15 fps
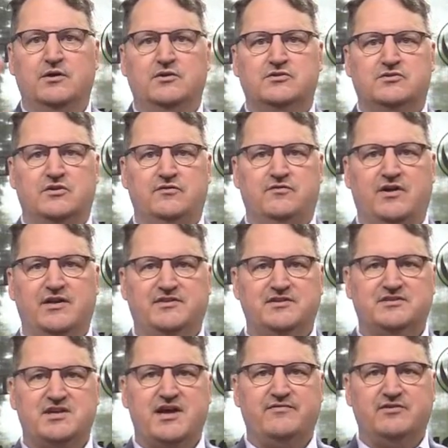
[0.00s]
So you've got
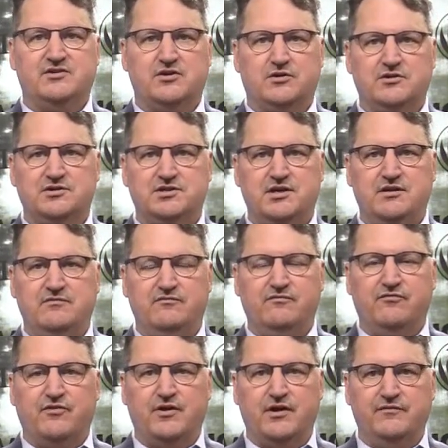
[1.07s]
this avatar sheet in
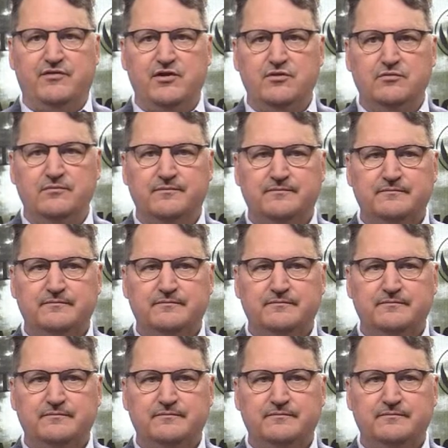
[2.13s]
front of you.